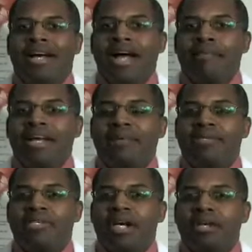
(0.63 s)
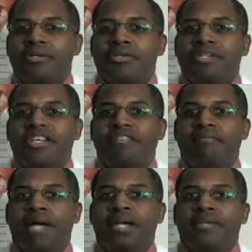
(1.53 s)
Hi, my name is Dr.
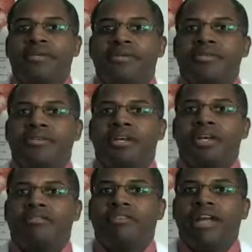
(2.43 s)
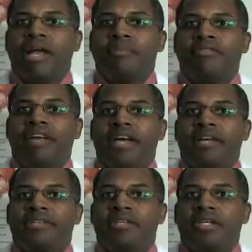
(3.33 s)
Steve Miners of
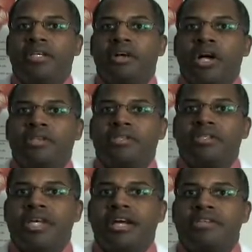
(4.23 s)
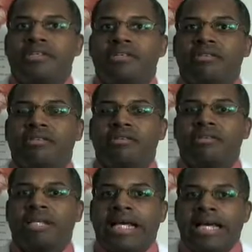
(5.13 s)
RehabFX in Austin, Texas.
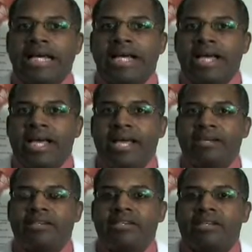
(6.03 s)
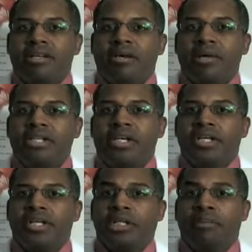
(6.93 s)
And I want to tell
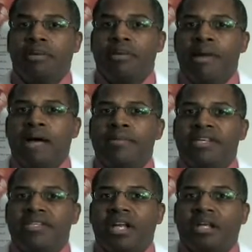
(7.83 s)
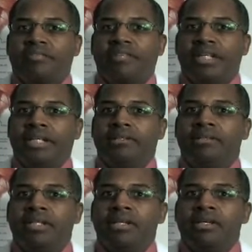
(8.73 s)
you a little bit about myself
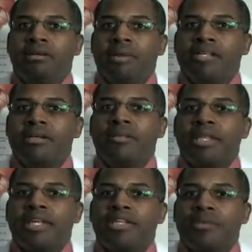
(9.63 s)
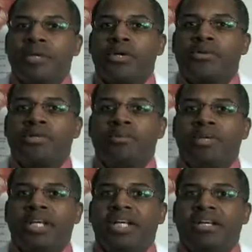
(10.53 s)
and about some of the things we're going to
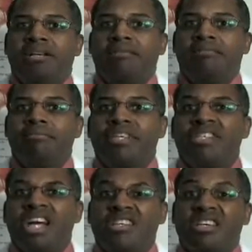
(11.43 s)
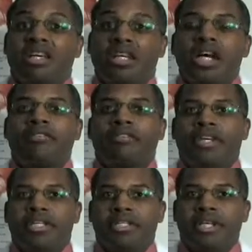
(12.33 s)
be discussing and
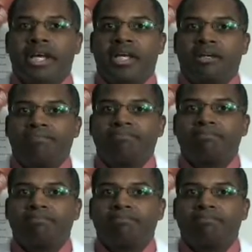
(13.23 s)
covering today.